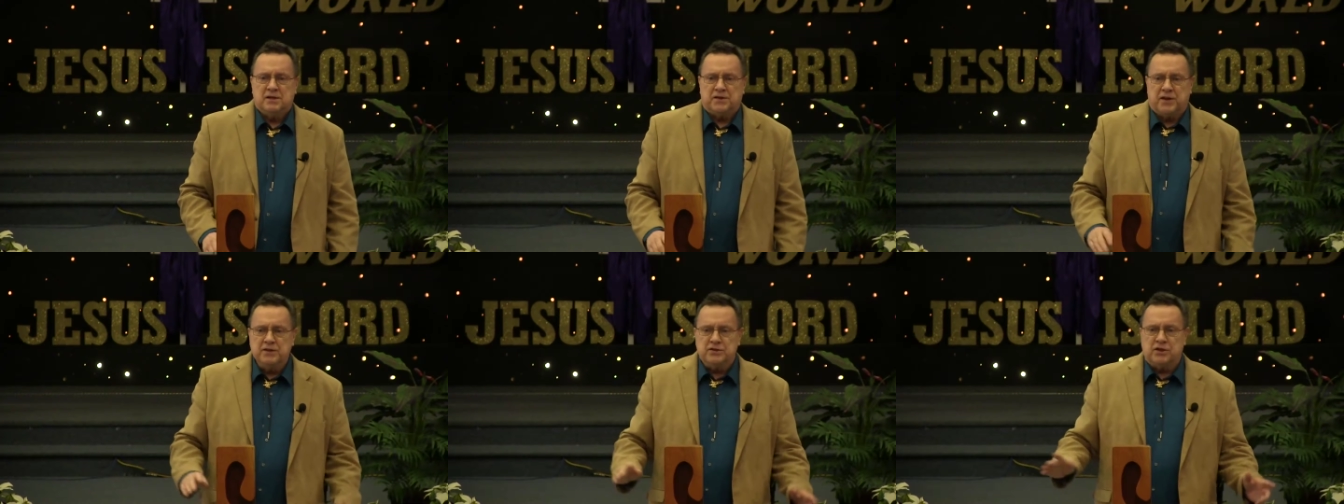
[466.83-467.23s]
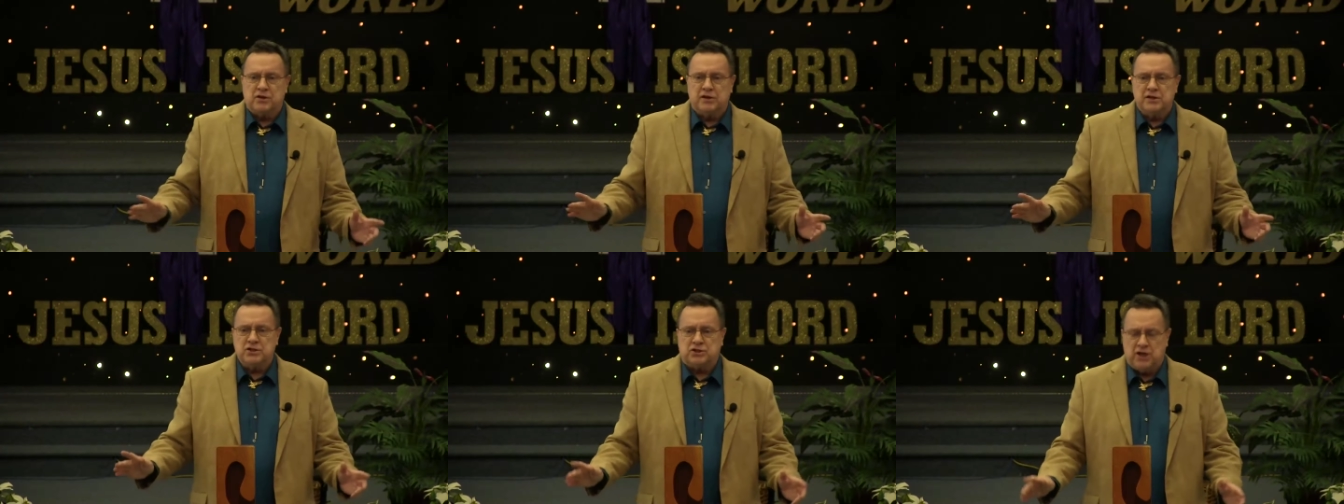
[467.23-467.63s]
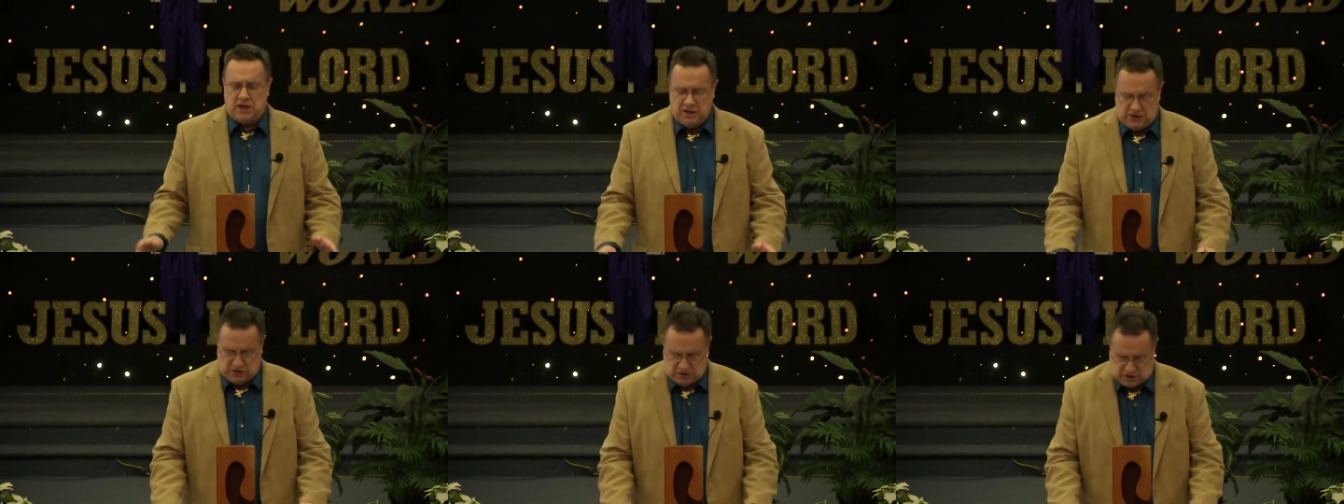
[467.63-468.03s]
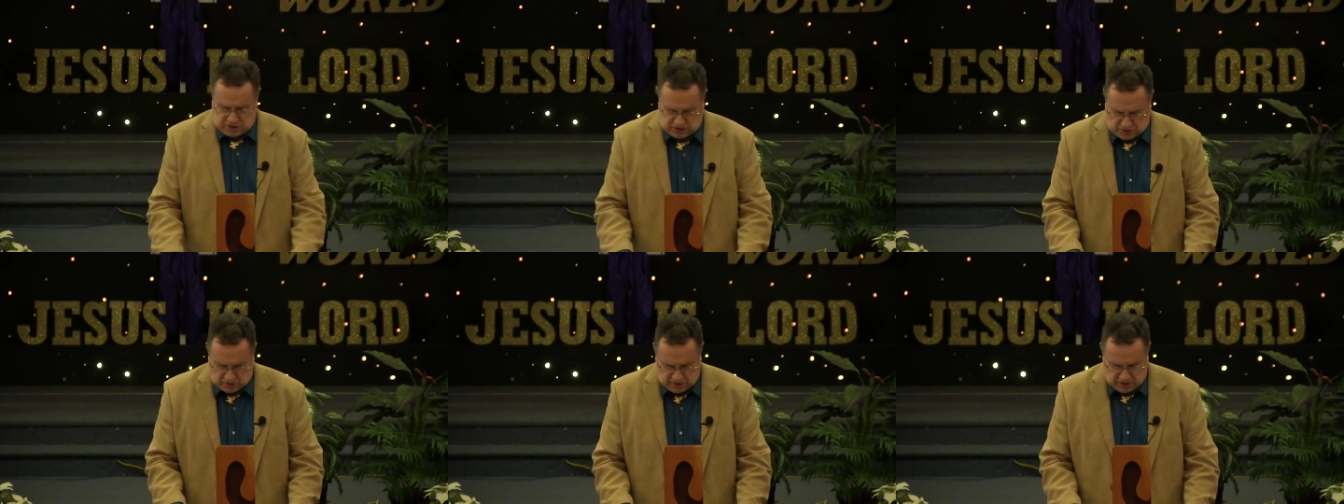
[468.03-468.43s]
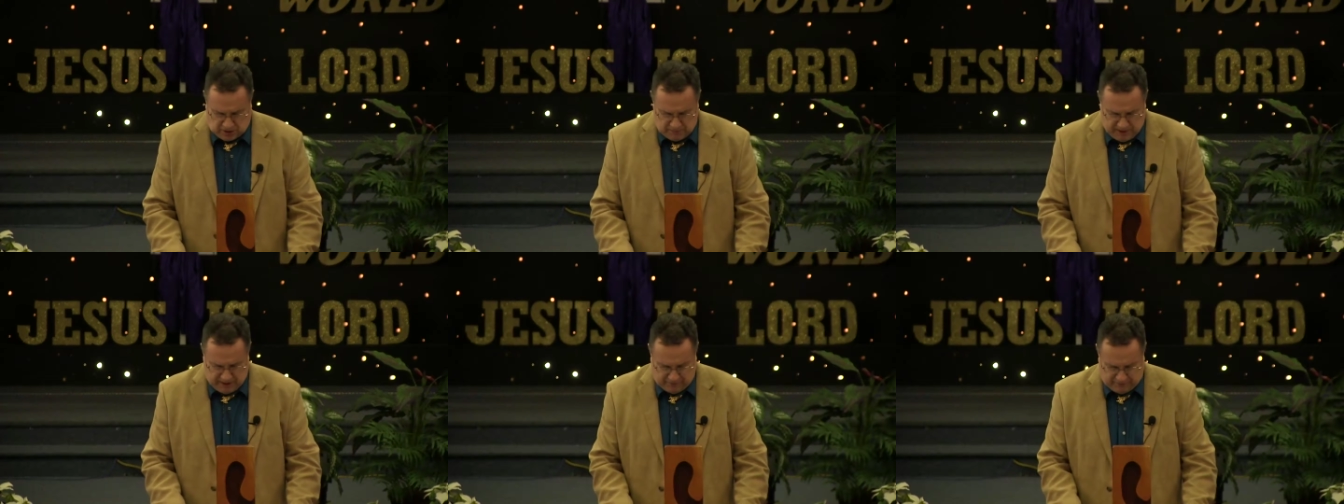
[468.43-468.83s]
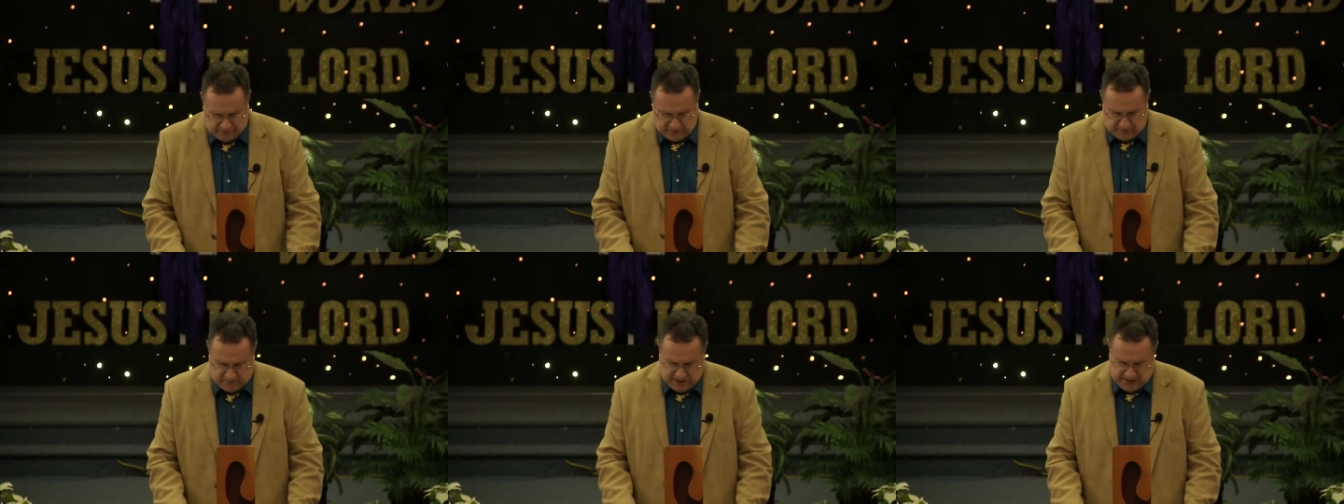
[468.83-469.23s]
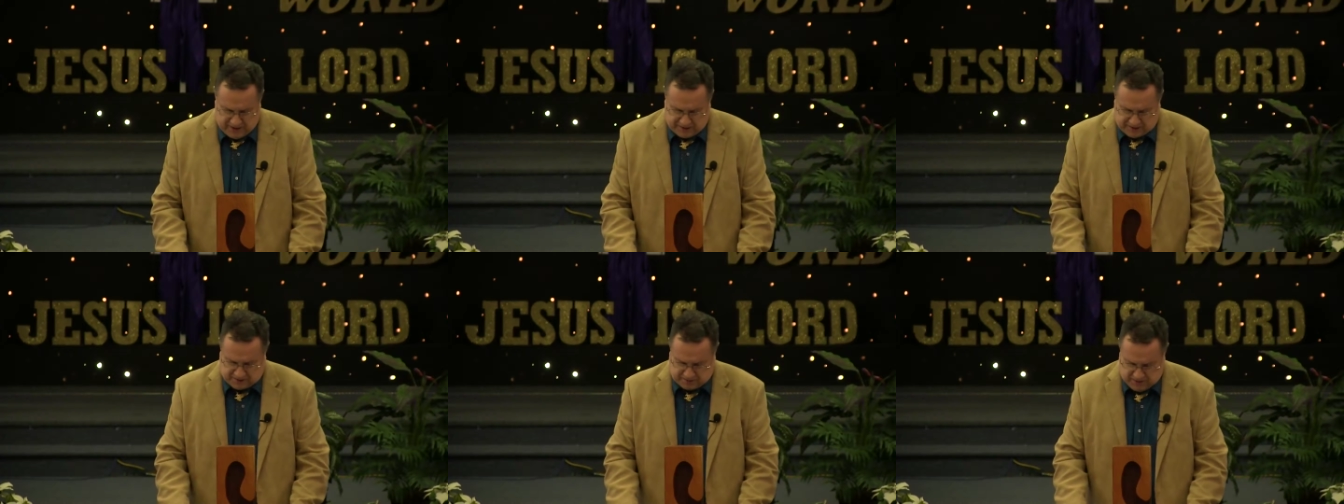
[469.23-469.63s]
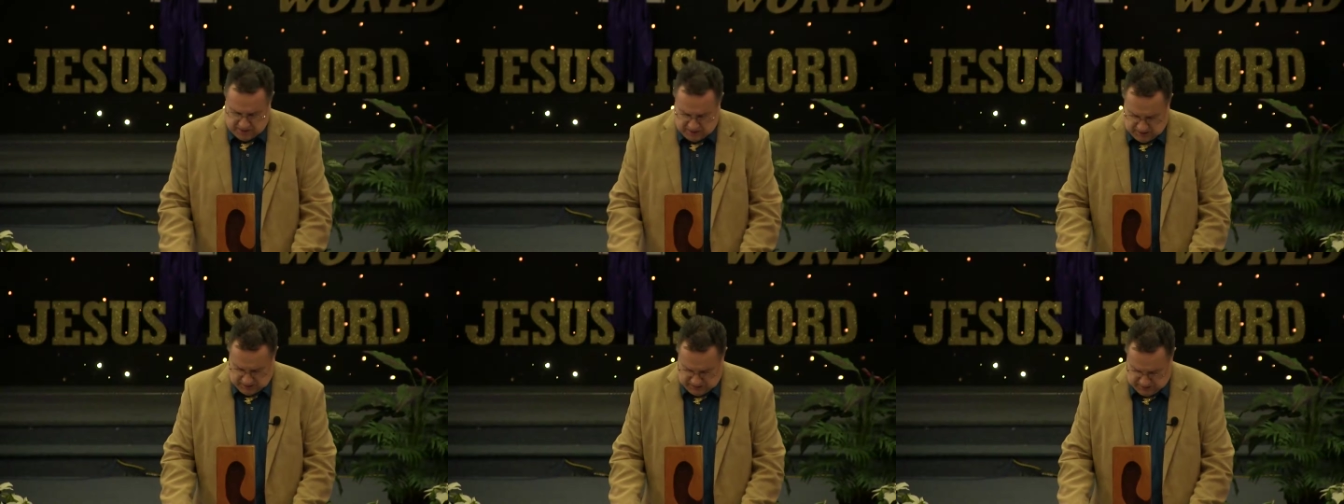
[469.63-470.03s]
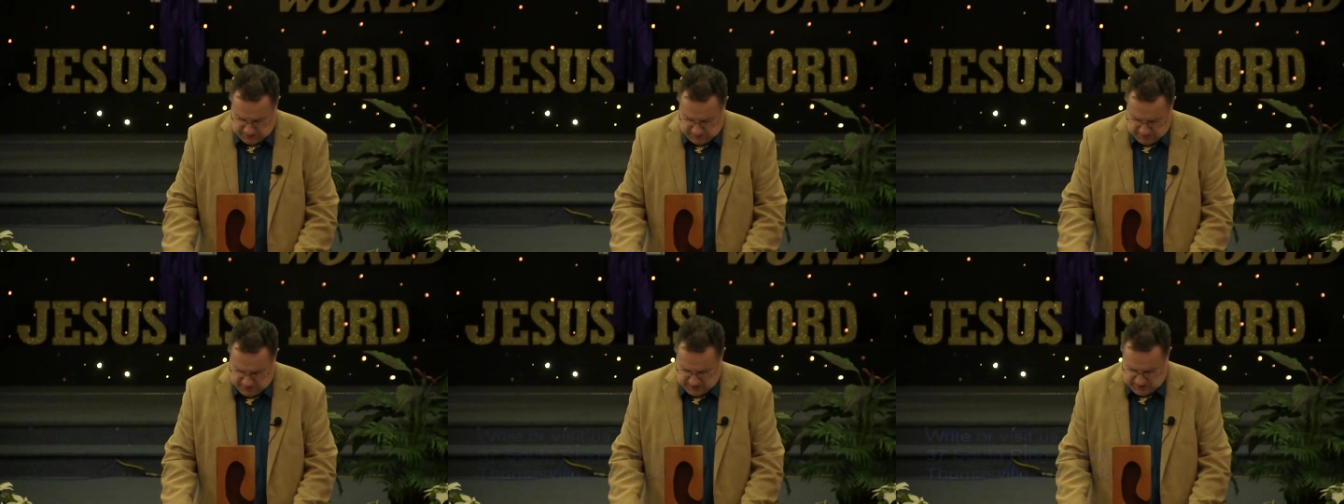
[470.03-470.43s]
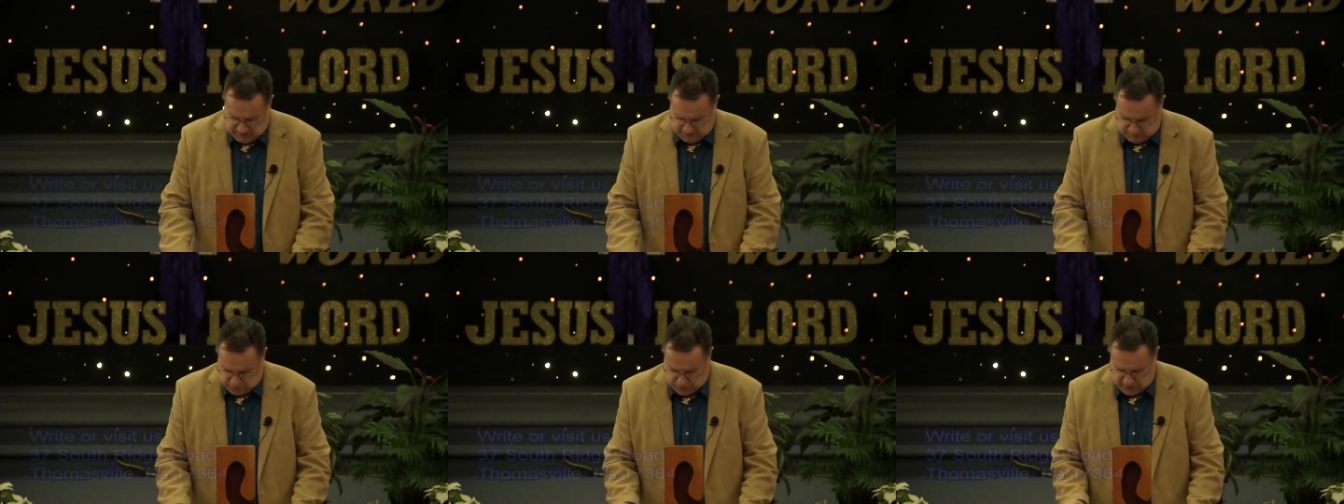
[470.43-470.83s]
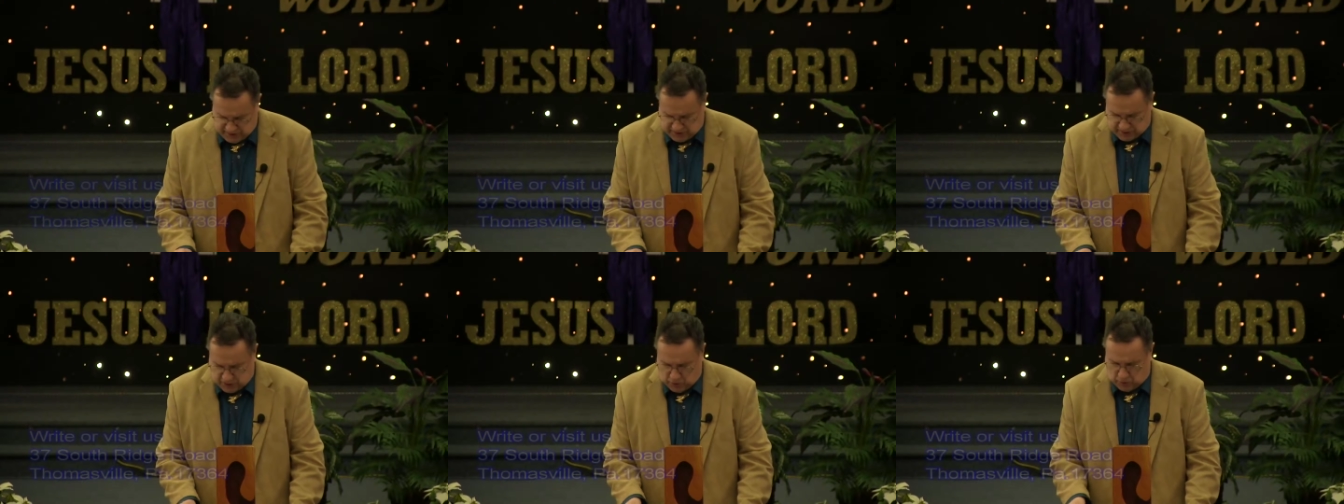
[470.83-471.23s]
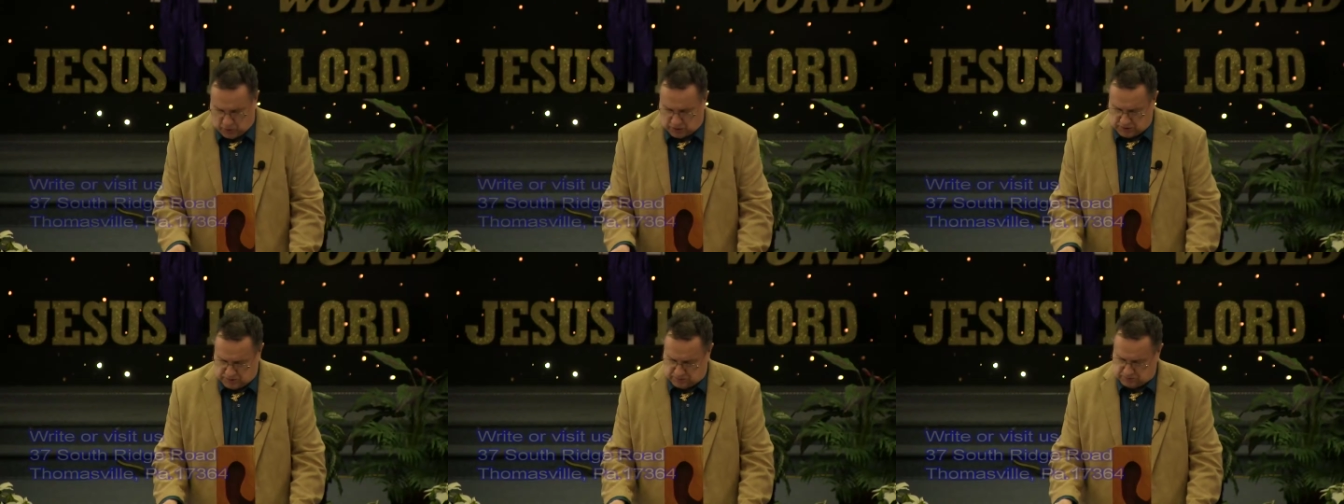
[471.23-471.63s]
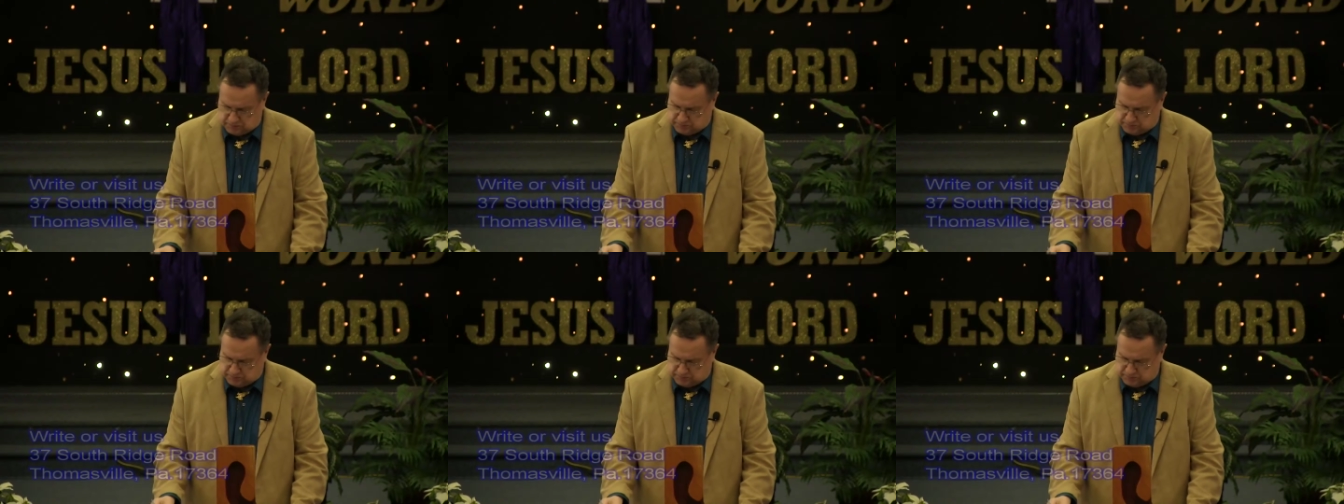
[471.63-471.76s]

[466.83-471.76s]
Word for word: Things are going to change. It's going to come out for the best. Amen. Praise the Lord.